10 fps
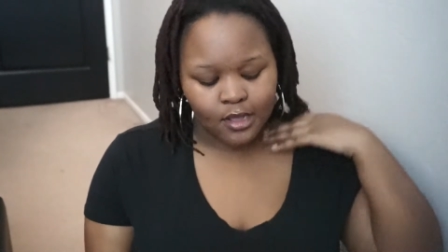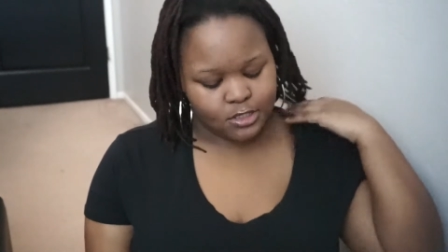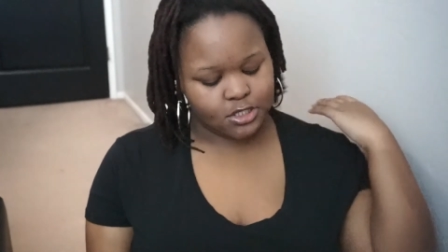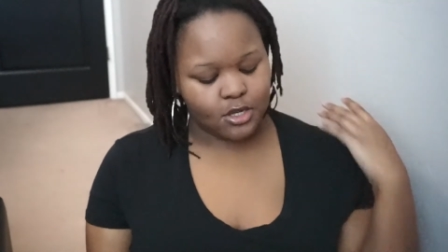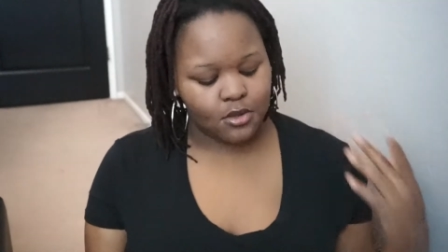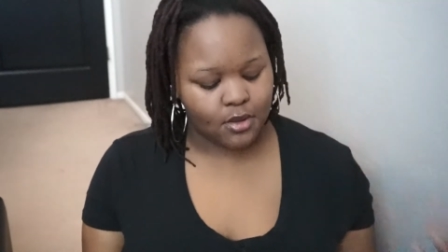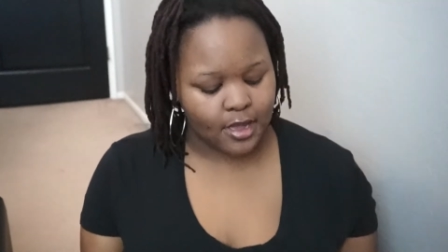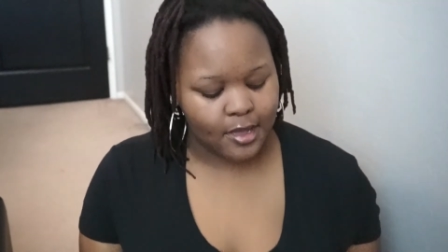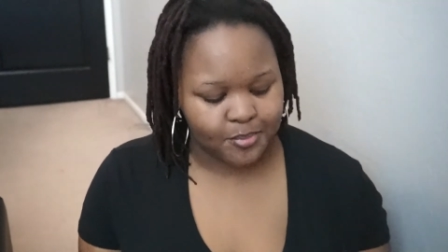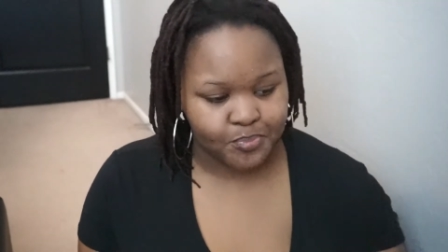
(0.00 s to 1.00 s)
So
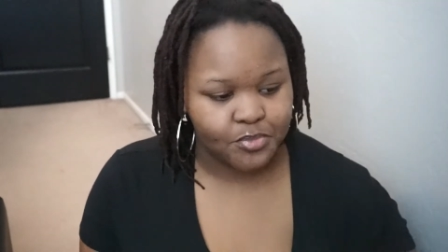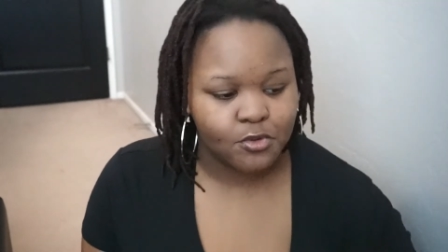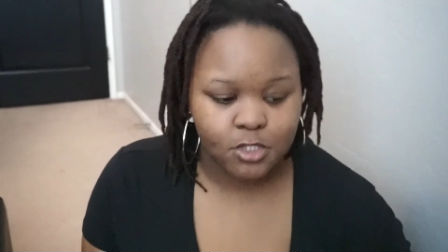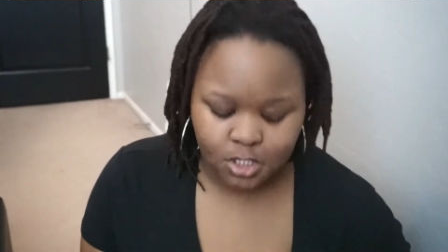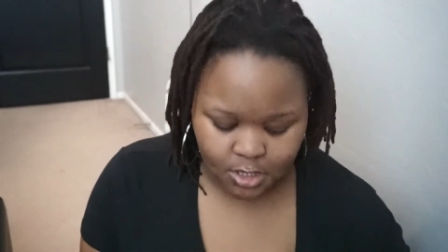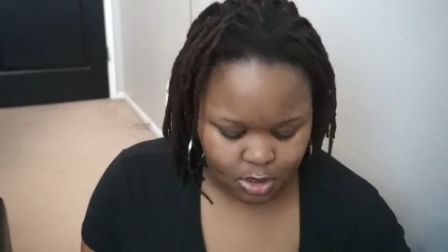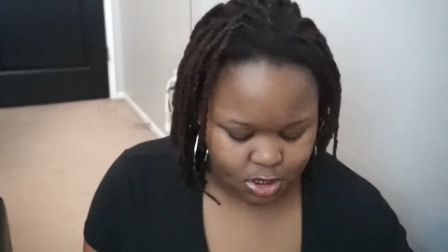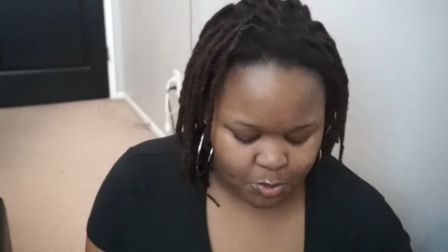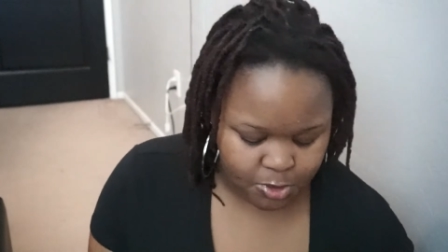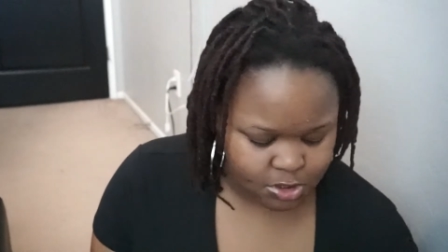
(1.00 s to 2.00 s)
we're just gonna
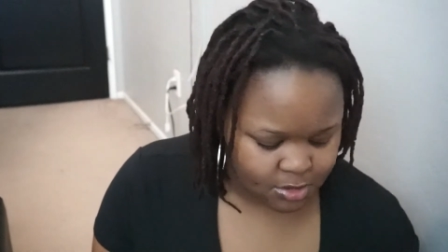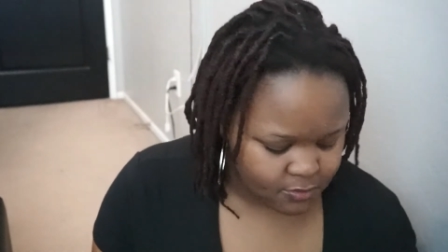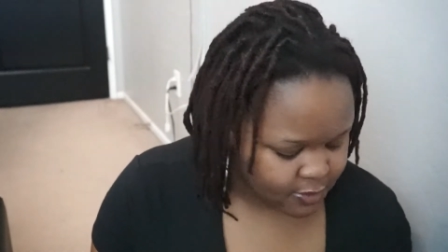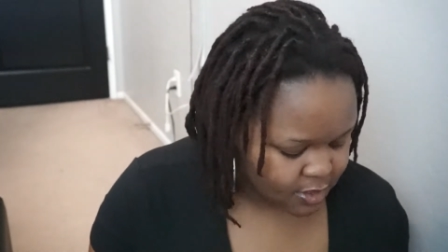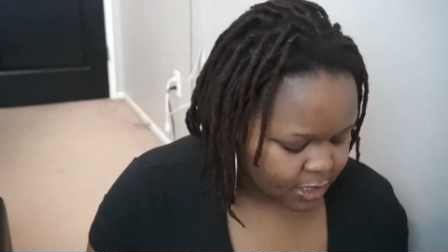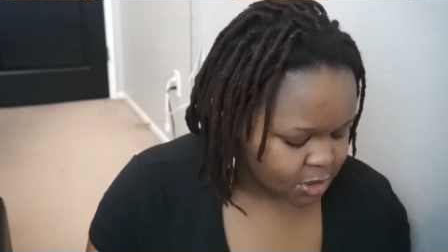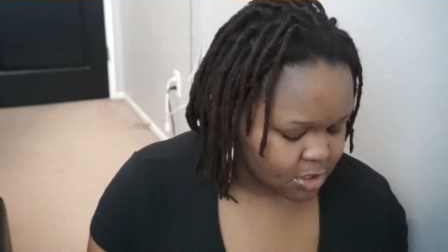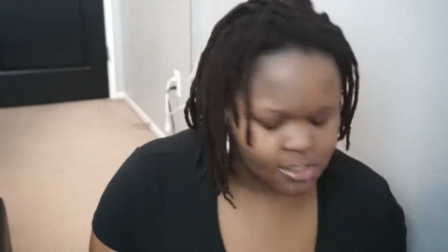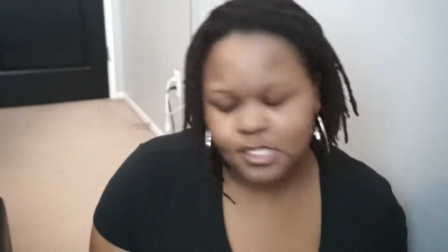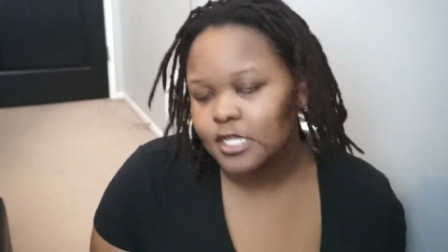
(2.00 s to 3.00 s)
jump into the
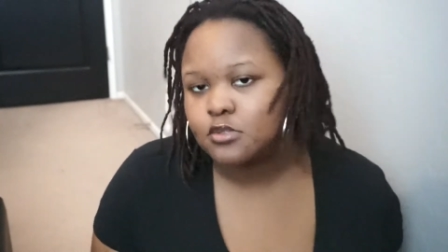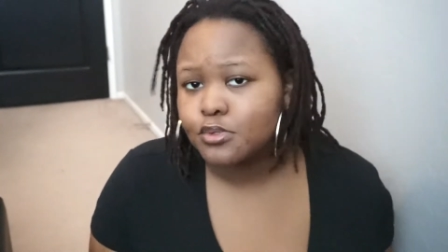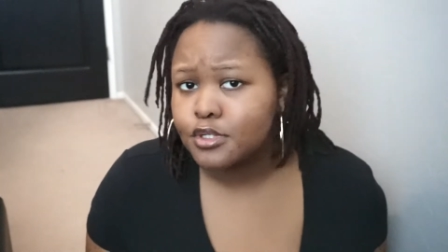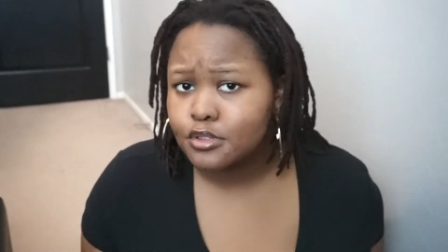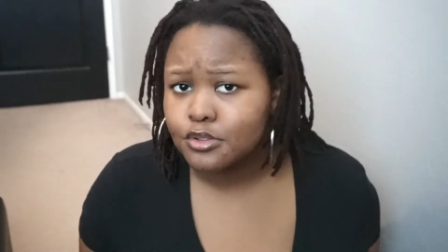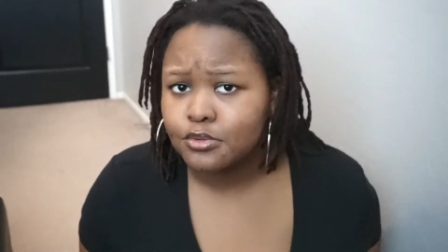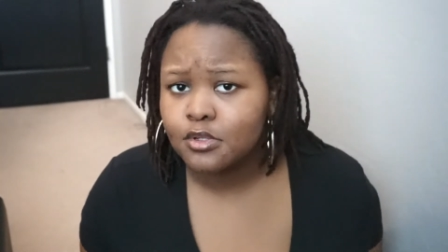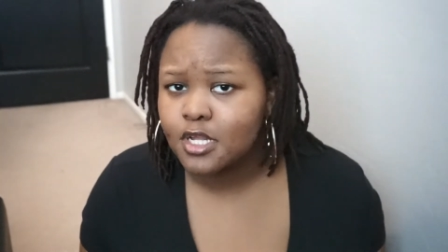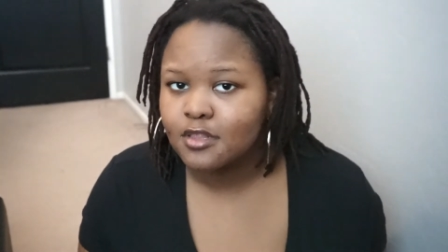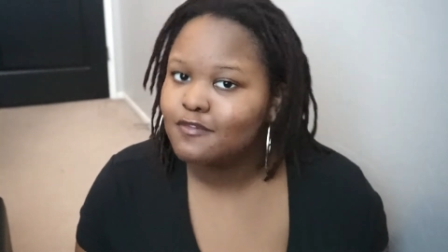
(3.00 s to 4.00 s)
foundation because that's what you
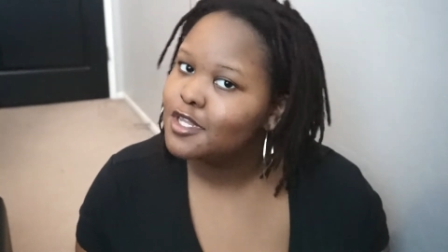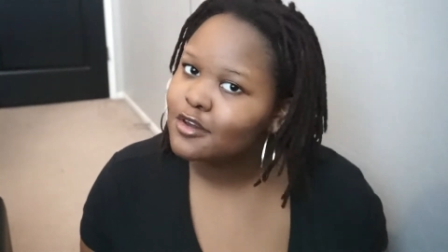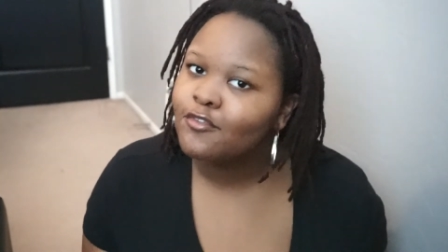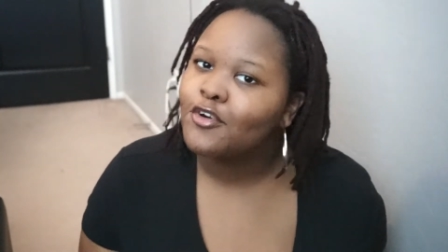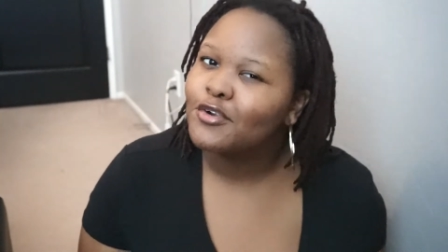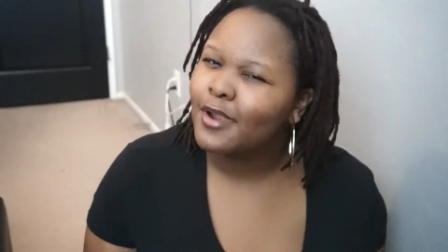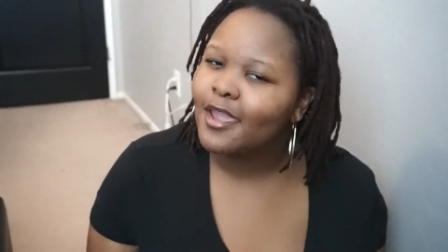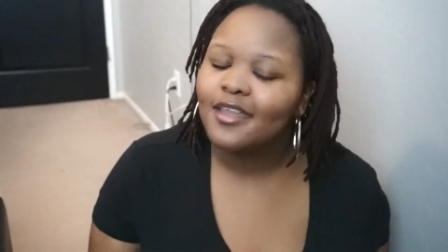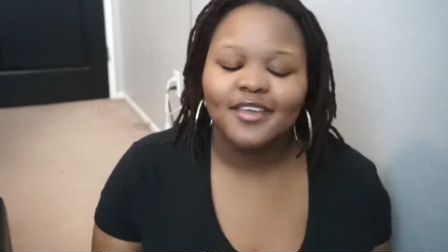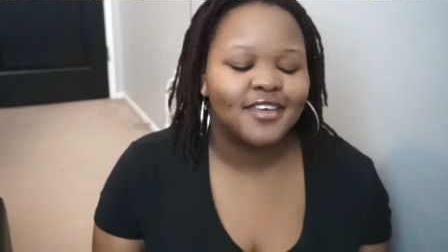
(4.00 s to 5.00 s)
click the video for, right?